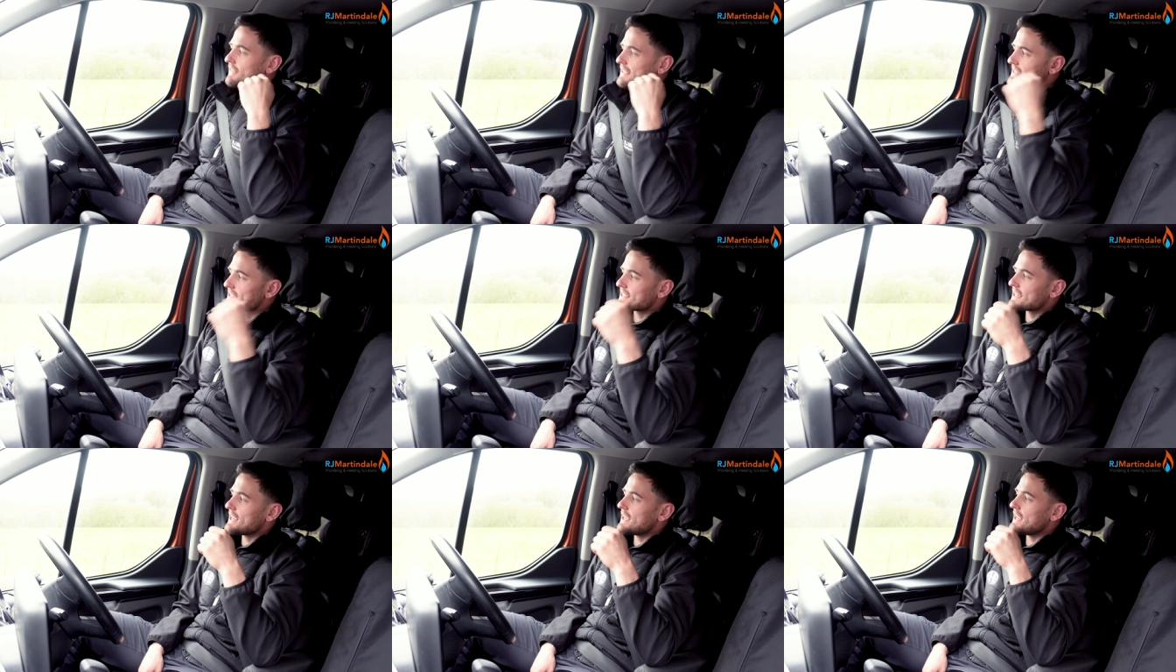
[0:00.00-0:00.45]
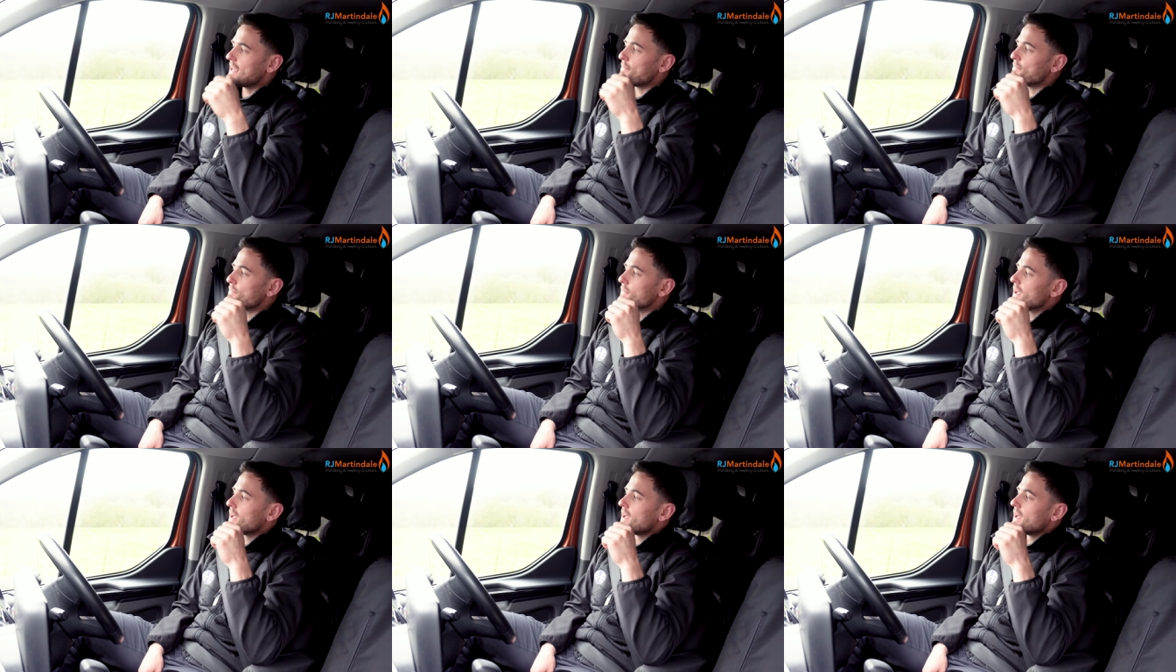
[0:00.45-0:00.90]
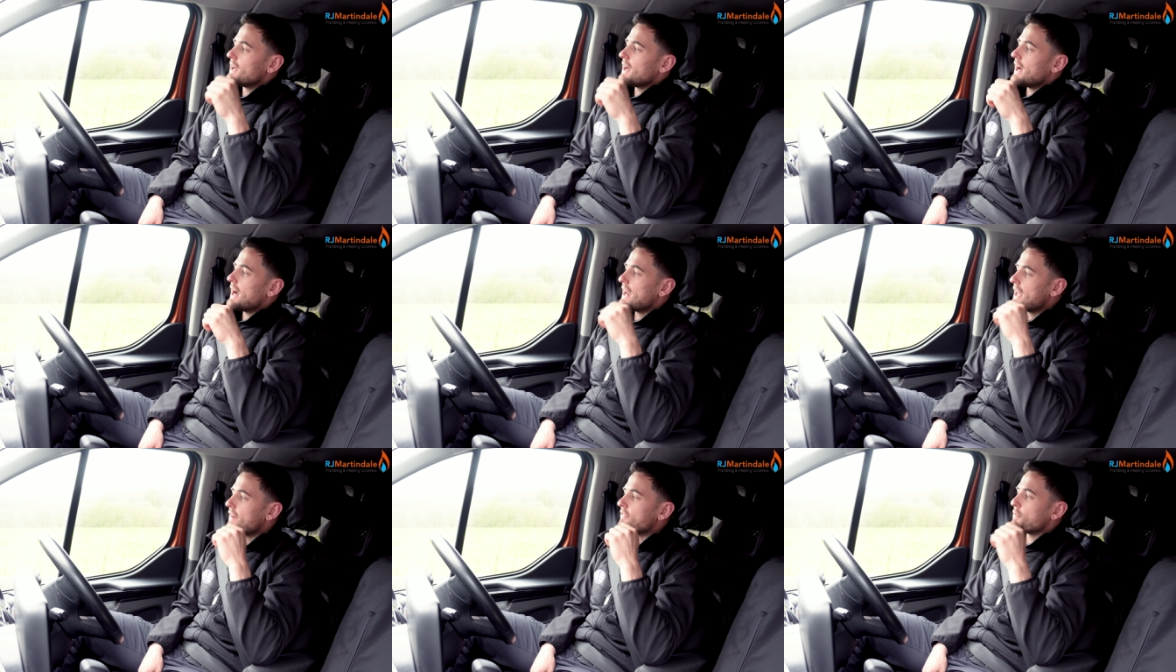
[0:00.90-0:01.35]
your team,
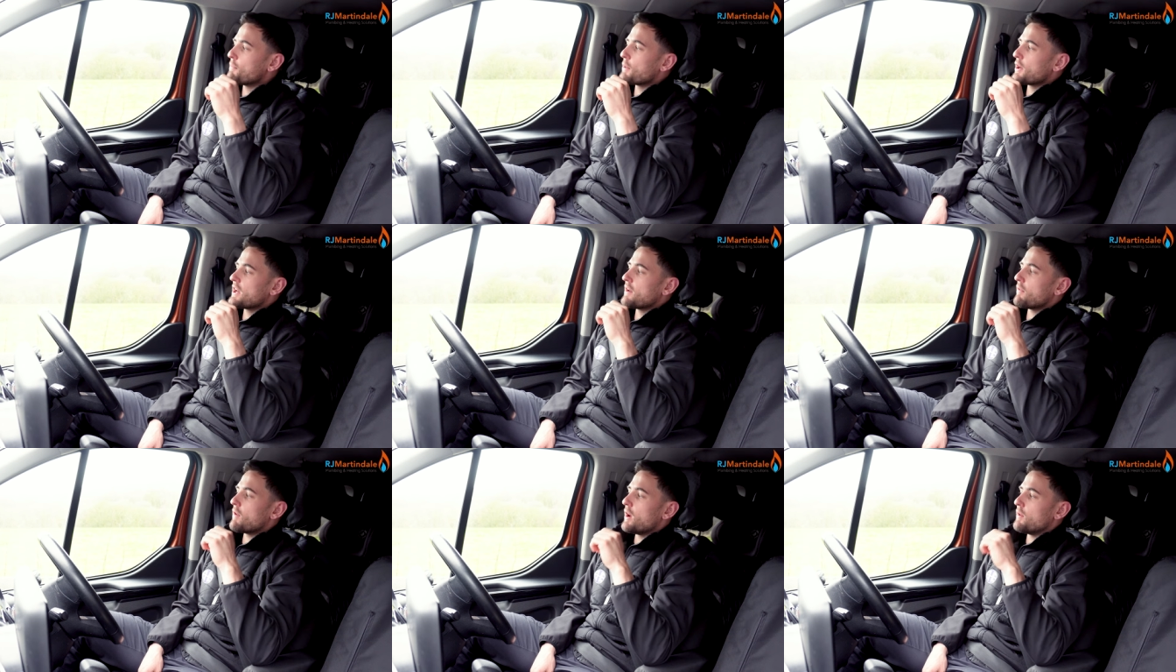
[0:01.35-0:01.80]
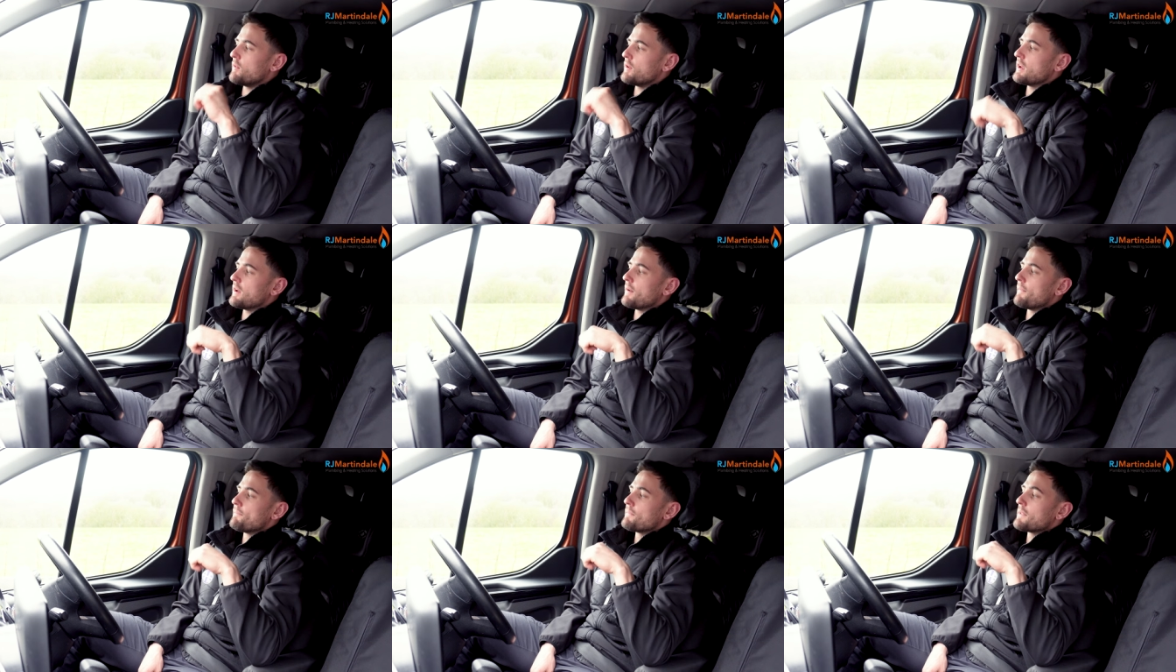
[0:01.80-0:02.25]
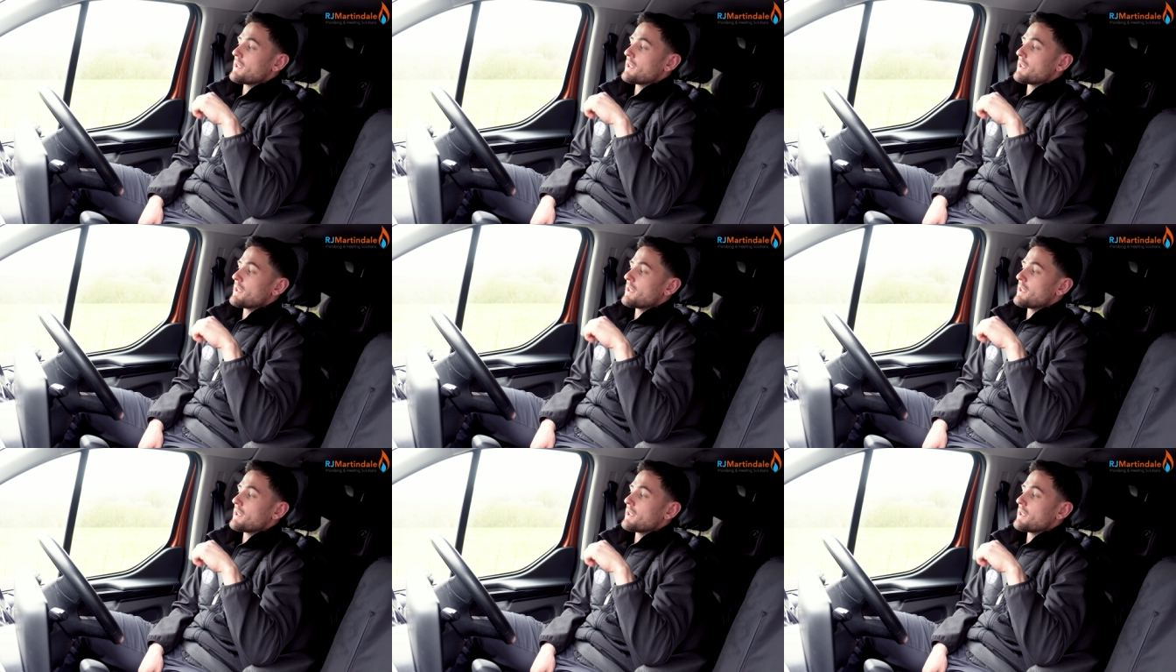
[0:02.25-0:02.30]
and everybody around you.